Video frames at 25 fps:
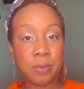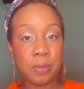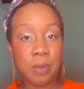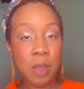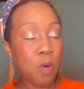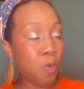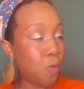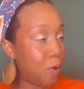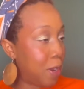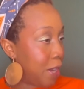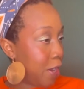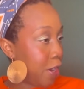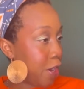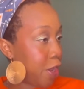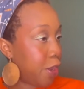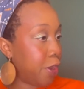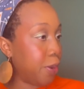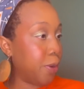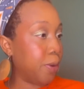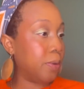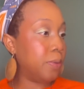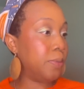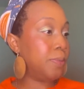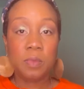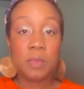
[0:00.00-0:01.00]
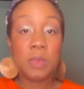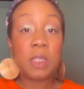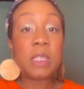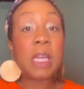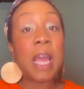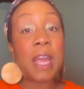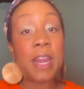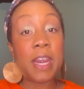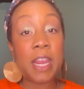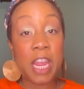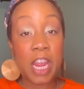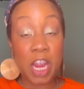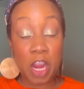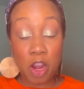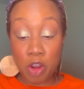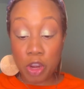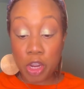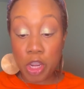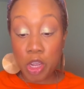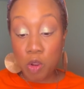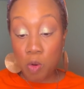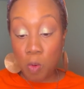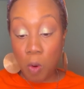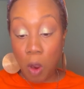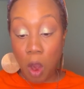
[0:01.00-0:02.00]
We knew. And here
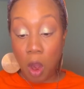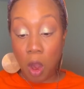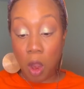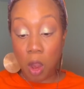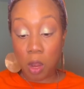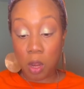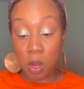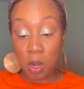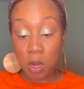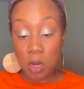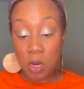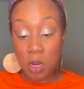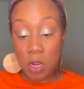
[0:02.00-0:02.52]
you are.